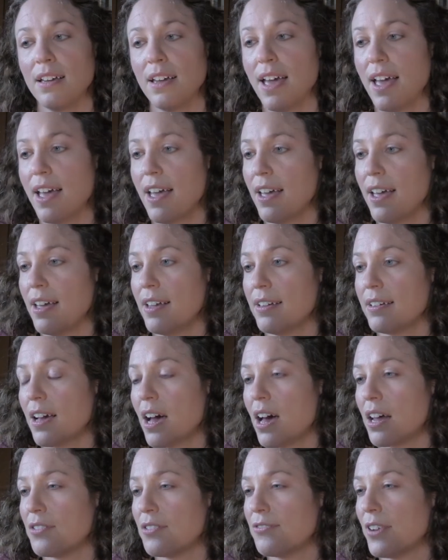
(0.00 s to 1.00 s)
and
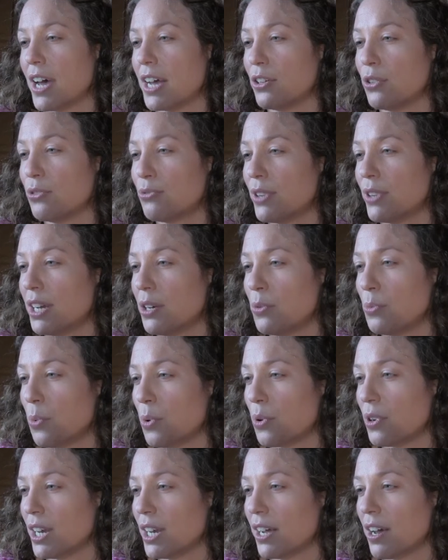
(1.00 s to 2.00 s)
got a final written
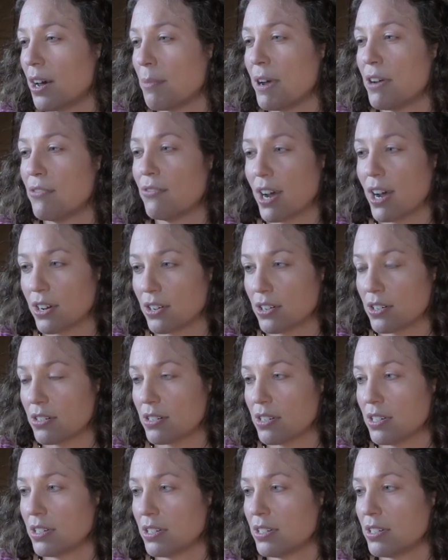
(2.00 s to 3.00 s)
warning on my
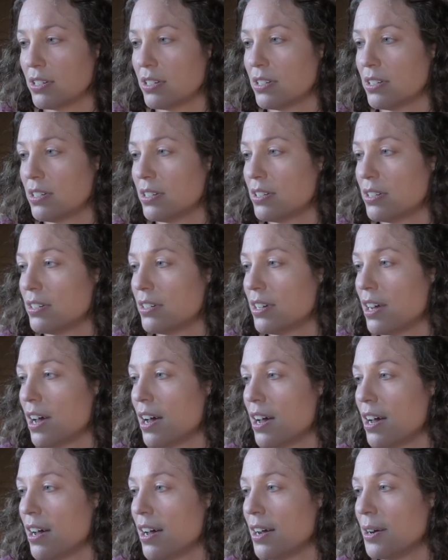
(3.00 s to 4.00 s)
record.
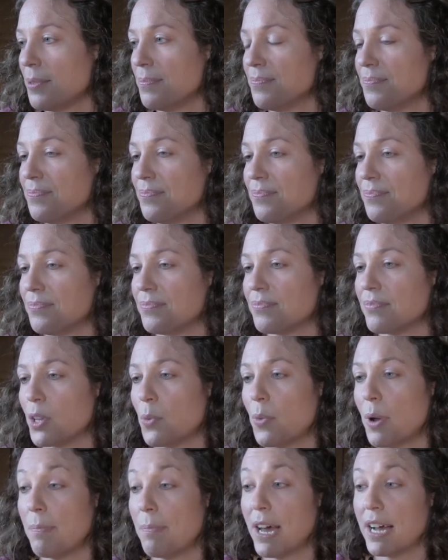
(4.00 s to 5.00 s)

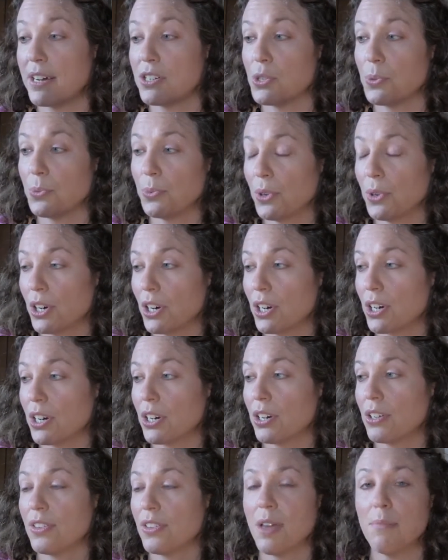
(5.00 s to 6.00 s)
Went back to
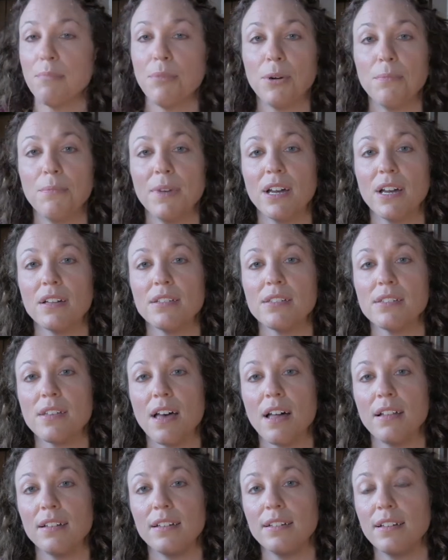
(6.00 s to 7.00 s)
work. They put me on
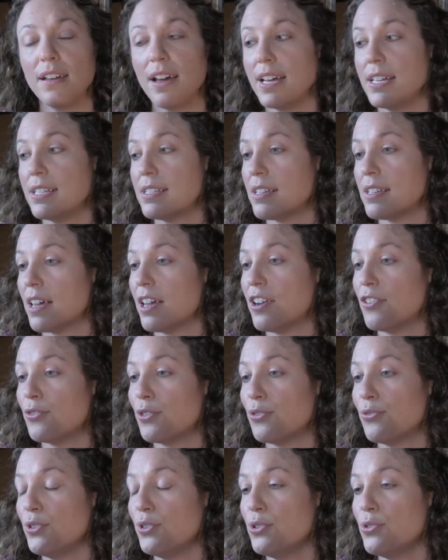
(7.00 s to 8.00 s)
solid nights and
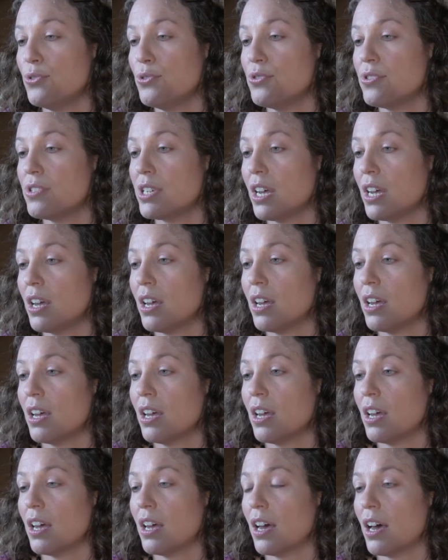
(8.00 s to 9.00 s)
refused
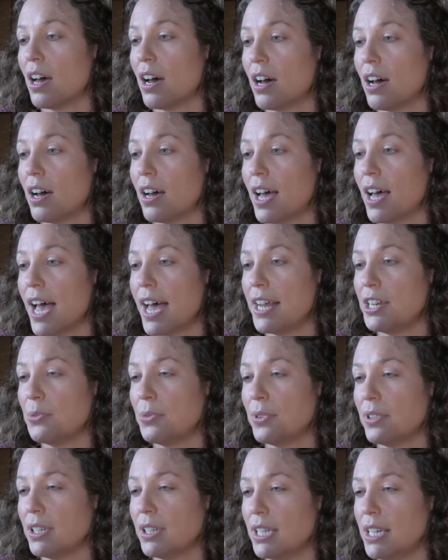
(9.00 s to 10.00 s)

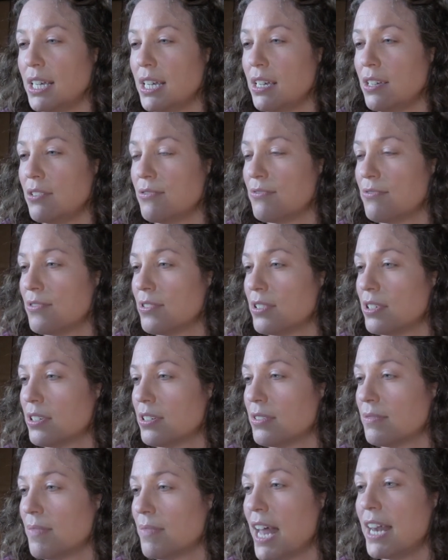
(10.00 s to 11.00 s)
annual leave.
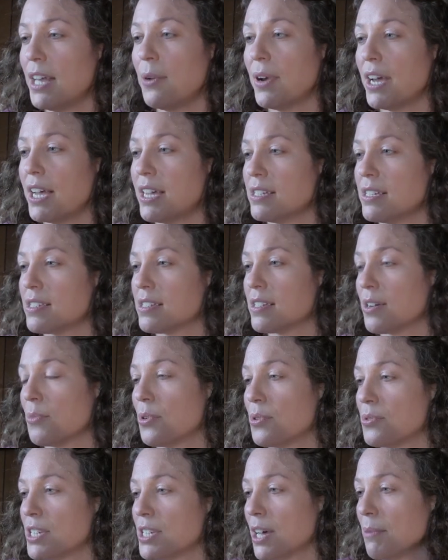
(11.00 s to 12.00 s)
Anyways,
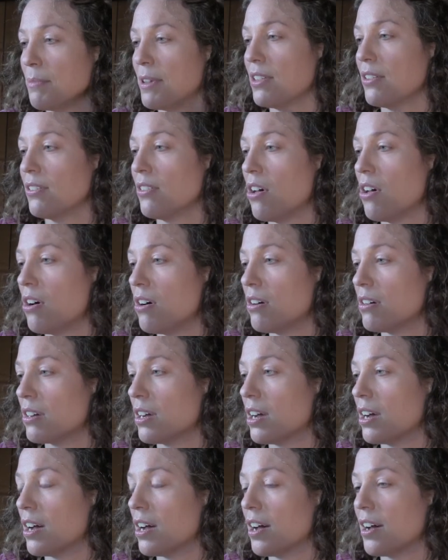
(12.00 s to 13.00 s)
won't tell me the
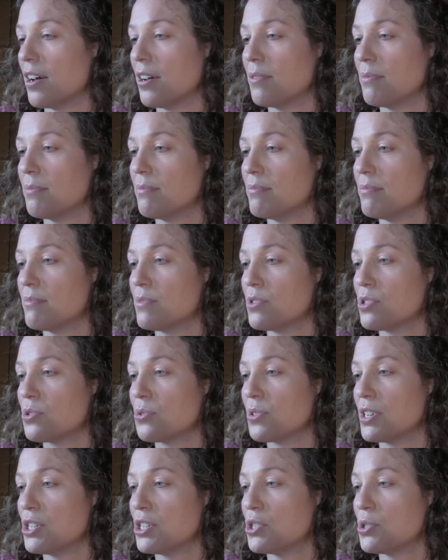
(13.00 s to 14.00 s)
long
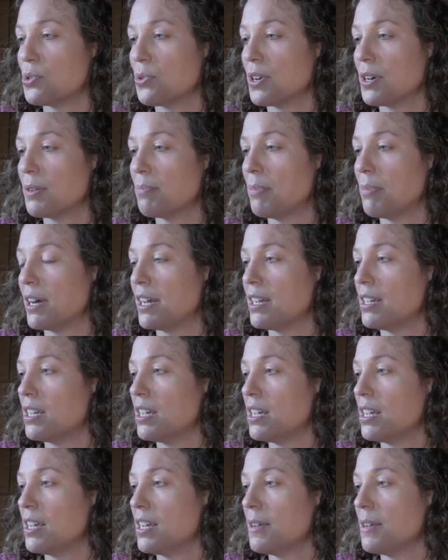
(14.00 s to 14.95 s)
story short, but